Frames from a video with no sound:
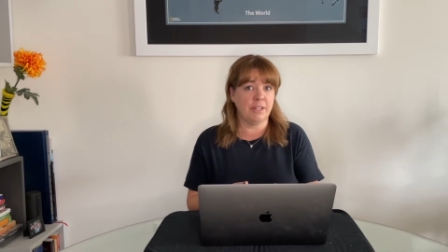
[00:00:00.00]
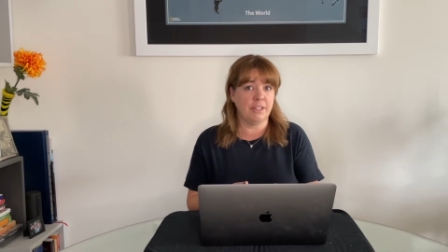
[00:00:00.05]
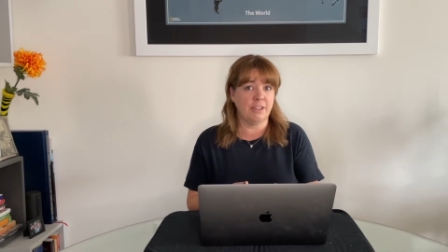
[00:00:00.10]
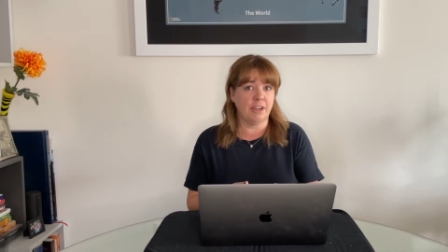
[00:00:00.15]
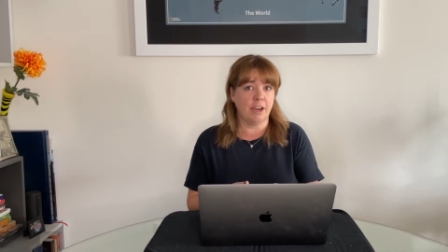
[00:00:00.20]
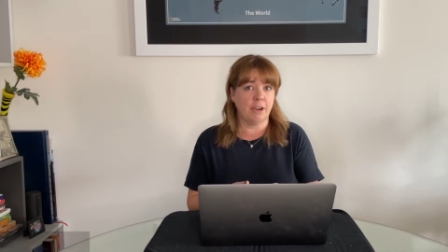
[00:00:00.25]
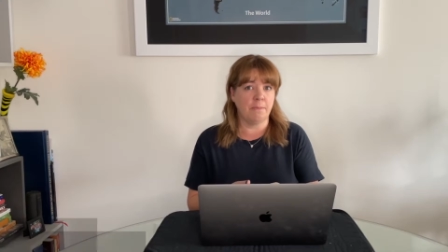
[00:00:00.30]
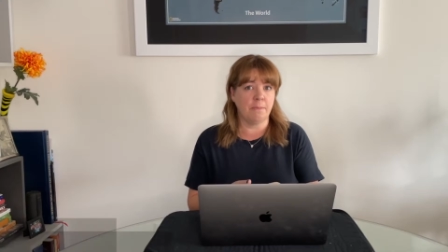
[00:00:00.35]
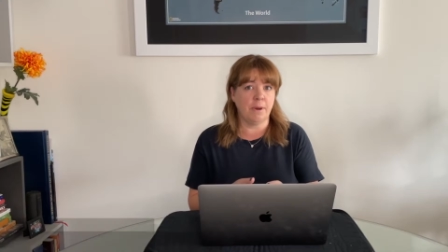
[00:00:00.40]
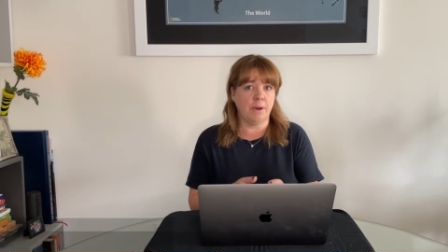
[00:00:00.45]
to
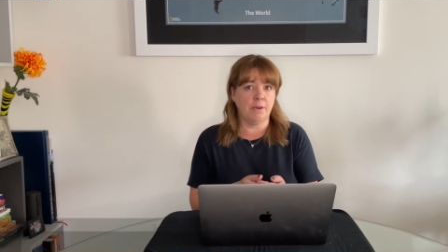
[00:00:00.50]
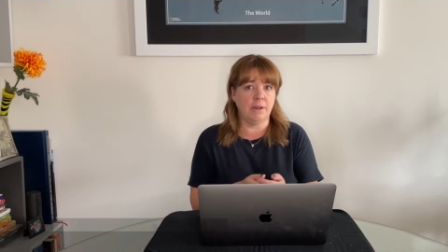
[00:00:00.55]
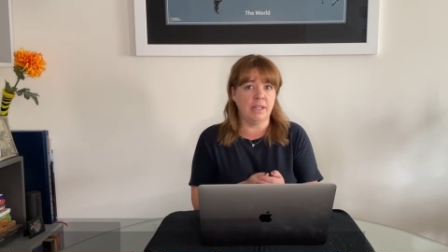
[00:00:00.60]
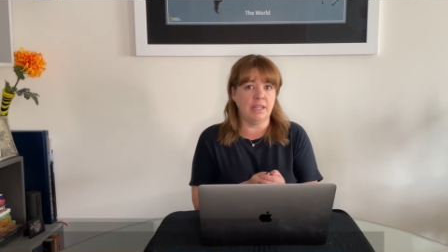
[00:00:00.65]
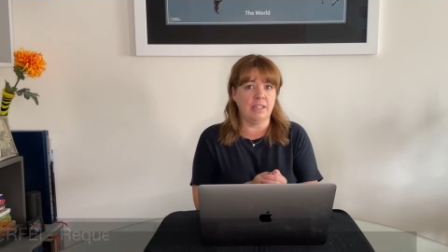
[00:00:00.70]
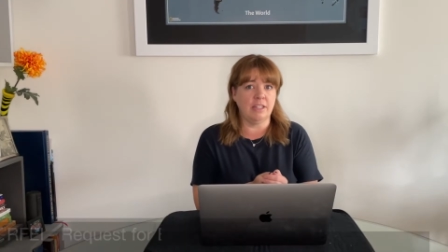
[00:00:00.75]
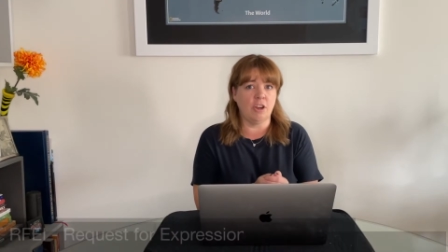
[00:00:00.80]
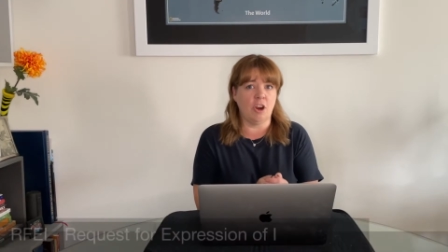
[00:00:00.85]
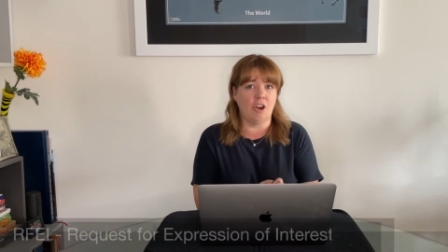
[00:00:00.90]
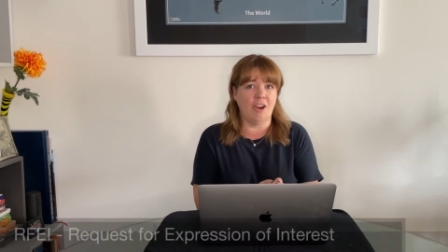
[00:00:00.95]
talk about
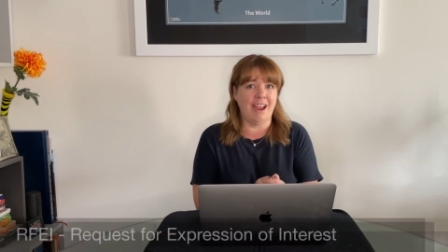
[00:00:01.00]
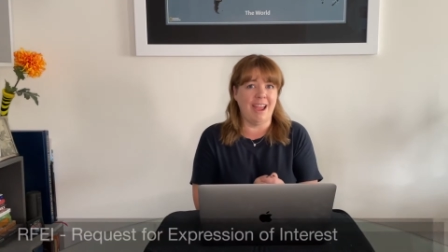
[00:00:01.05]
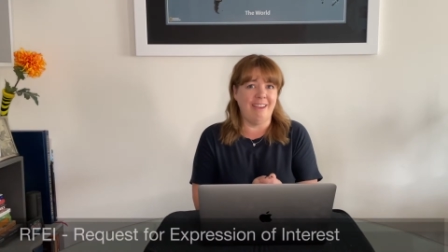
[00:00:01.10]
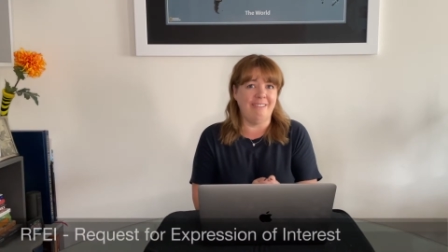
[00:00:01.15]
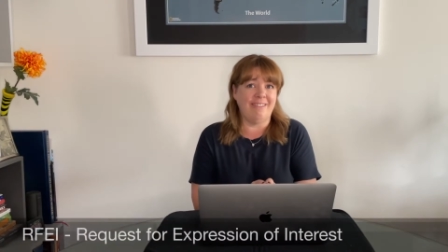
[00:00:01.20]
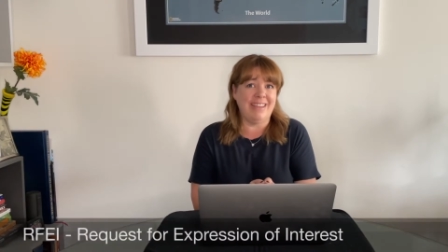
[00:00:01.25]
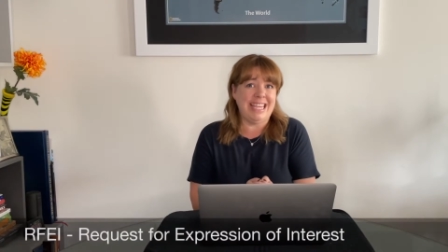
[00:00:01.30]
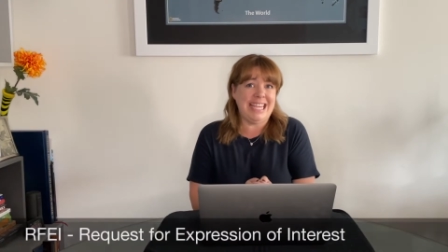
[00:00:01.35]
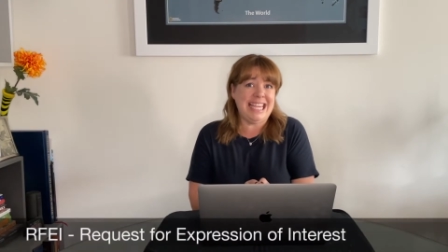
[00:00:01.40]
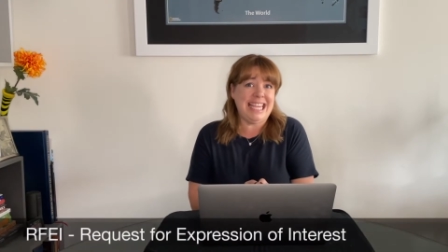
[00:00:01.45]
is
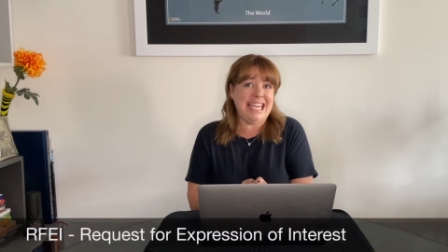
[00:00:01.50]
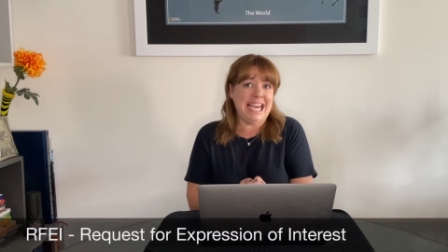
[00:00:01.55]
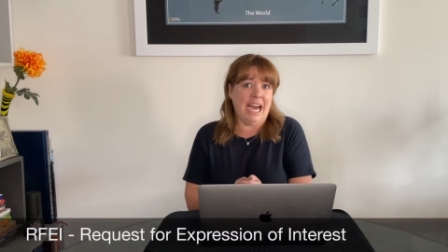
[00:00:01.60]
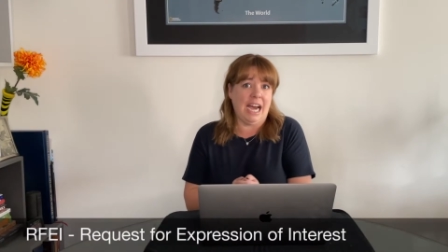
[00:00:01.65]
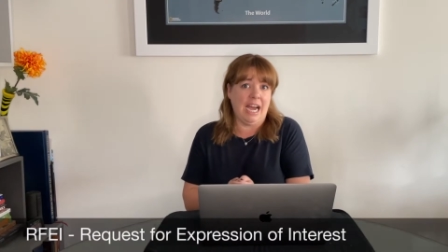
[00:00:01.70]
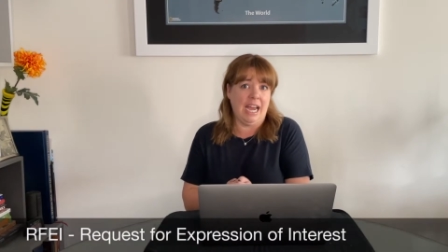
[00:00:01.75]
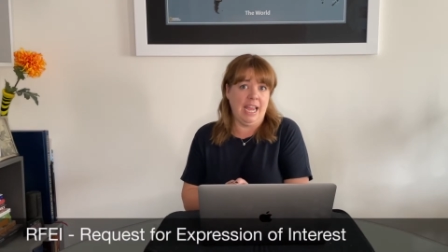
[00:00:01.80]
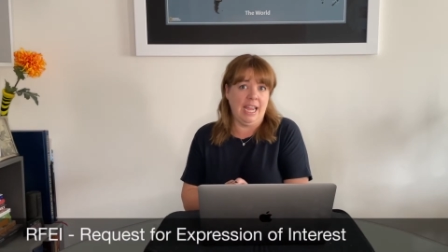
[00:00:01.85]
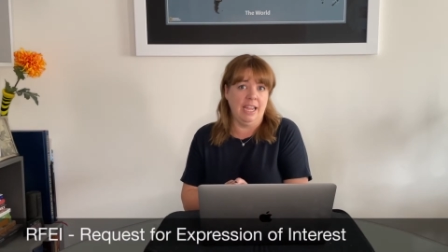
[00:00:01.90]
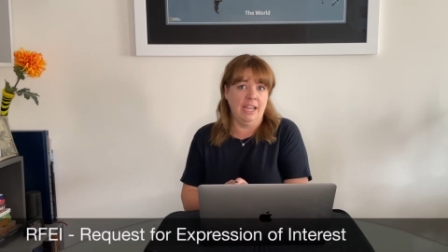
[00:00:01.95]

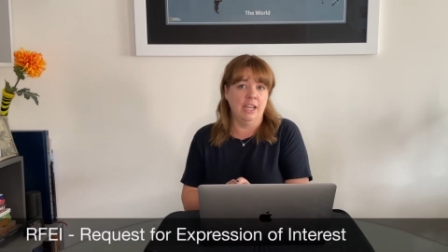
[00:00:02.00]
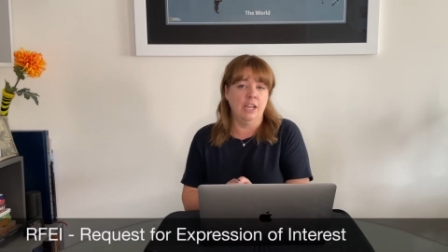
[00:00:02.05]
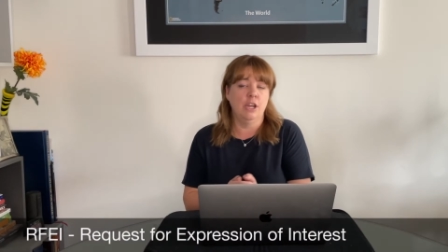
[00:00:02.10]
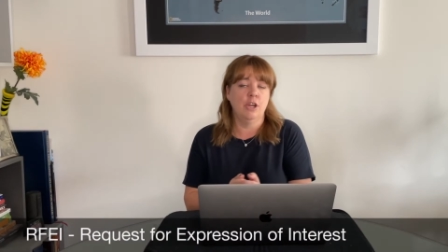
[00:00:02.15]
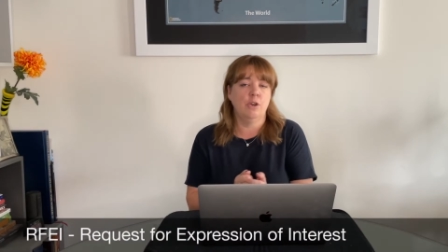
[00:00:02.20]
RFEI,